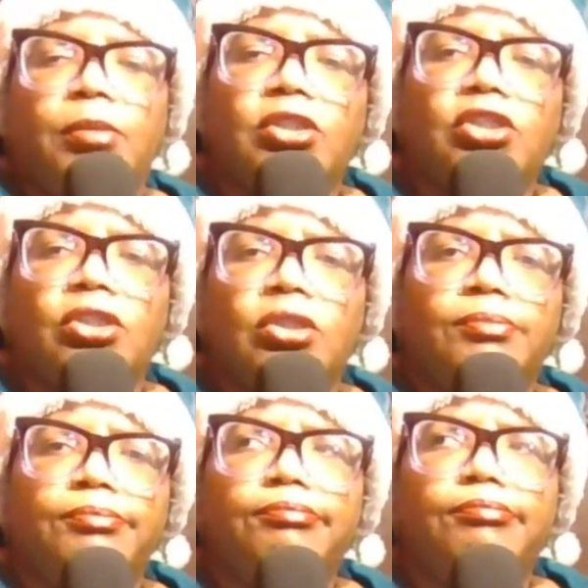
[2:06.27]
much
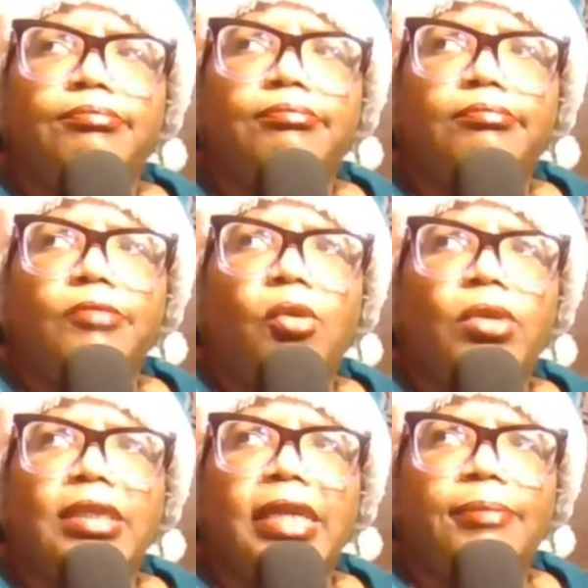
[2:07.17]

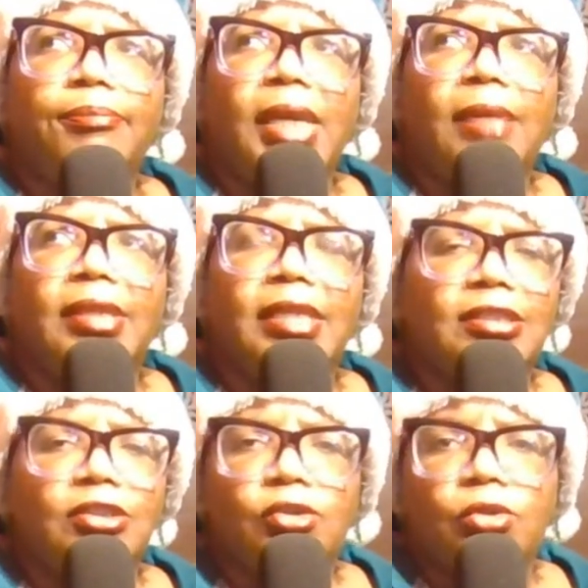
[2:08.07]
only like maybe
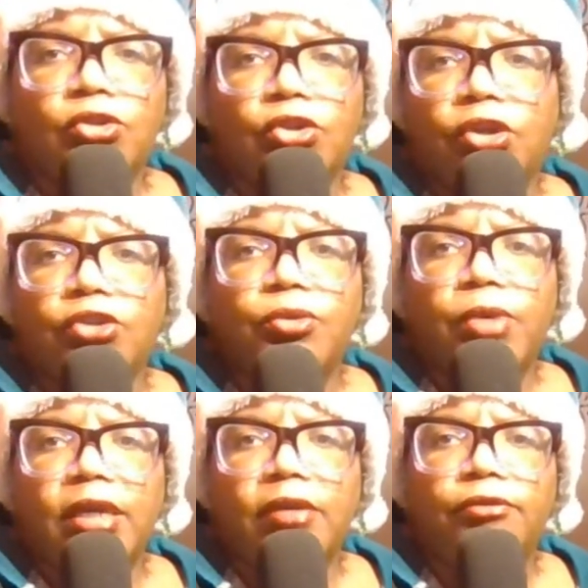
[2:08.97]
less than two hundred yards
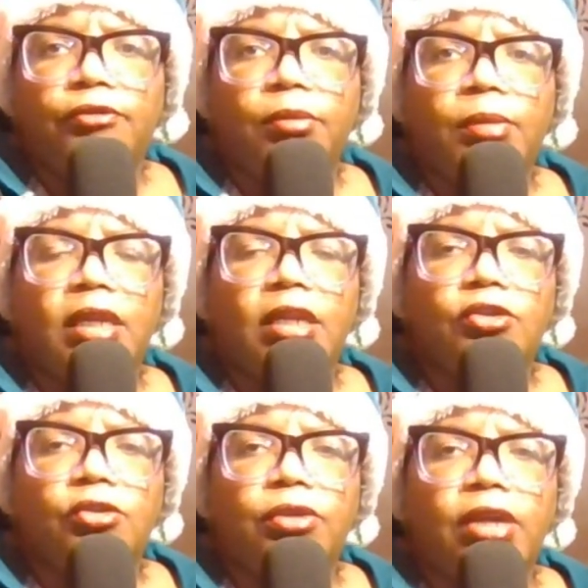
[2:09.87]
away from hitting,
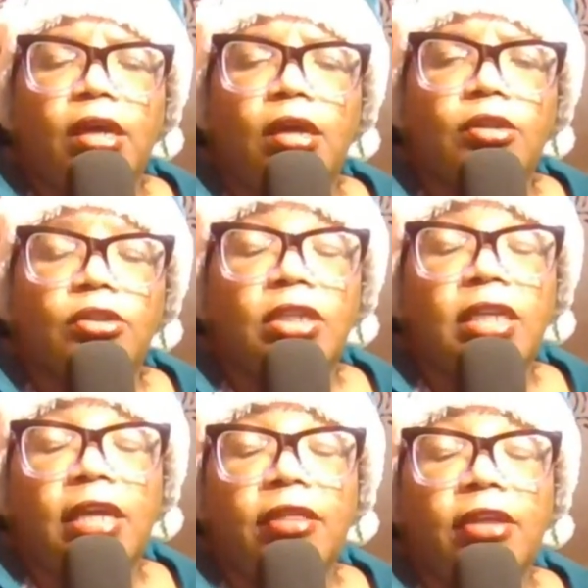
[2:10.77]
two th- uh,
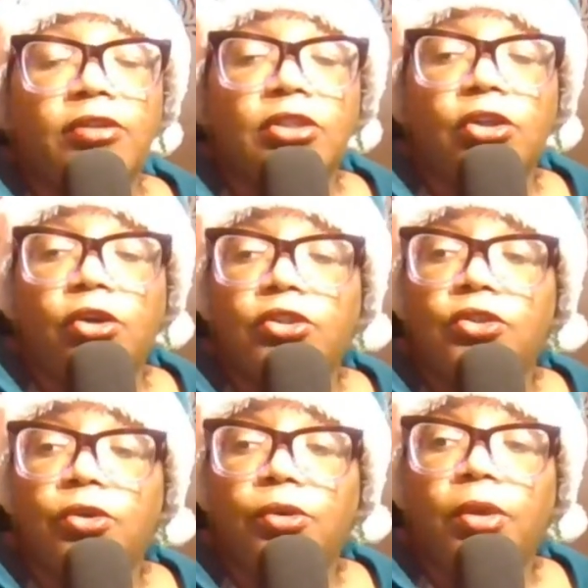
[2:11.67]
hitting one thousand yards.
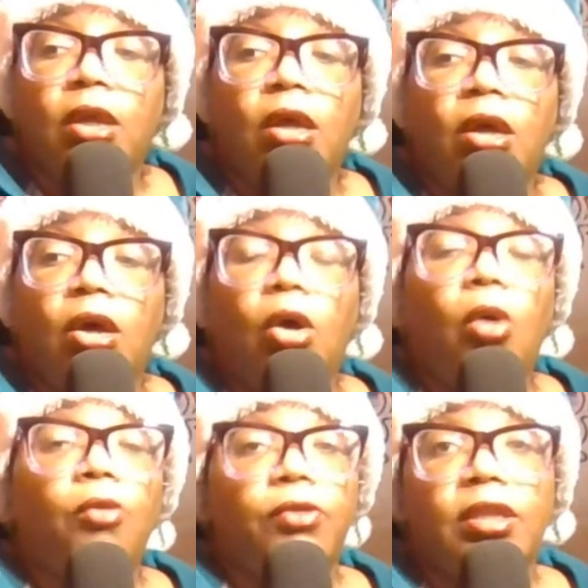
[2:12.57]
So
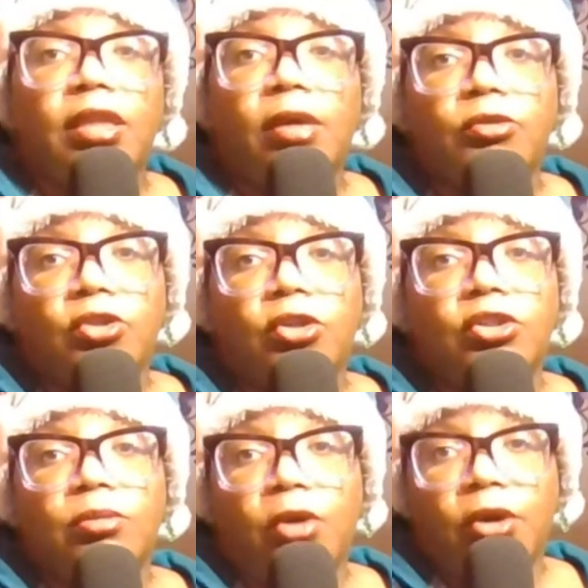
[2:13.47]
hopefully that will start
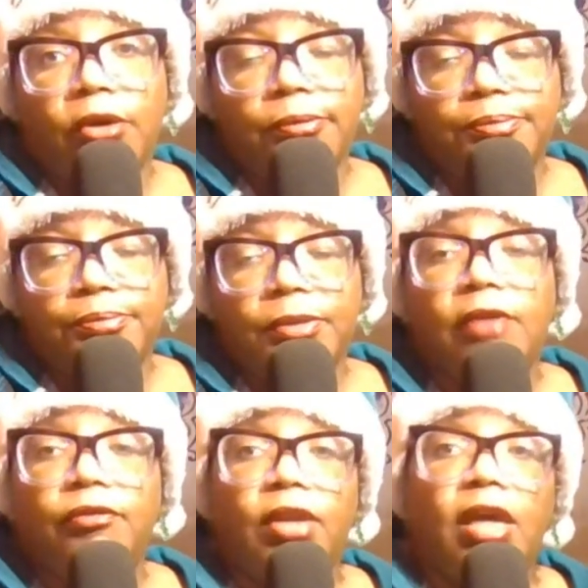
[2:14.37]
tomorrow.
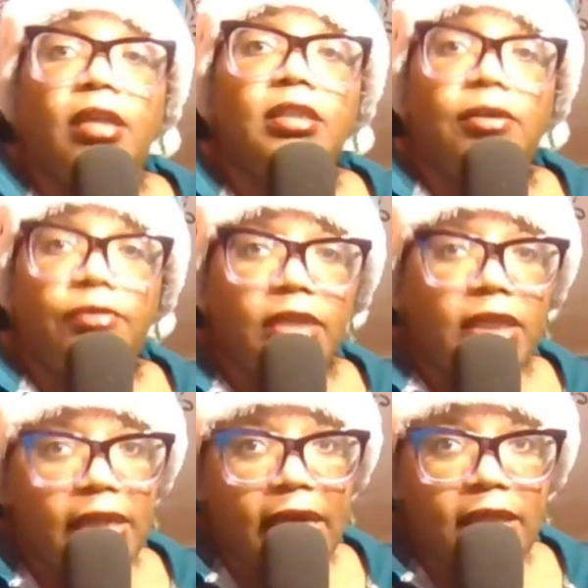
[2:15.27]
If not, definitely
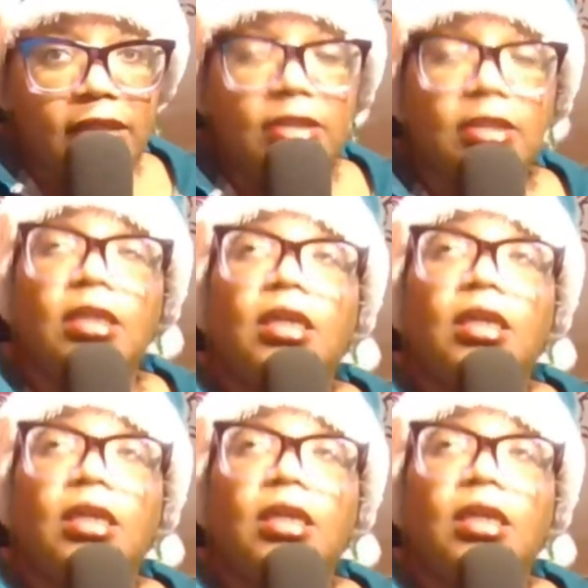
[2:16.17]
in Dallas.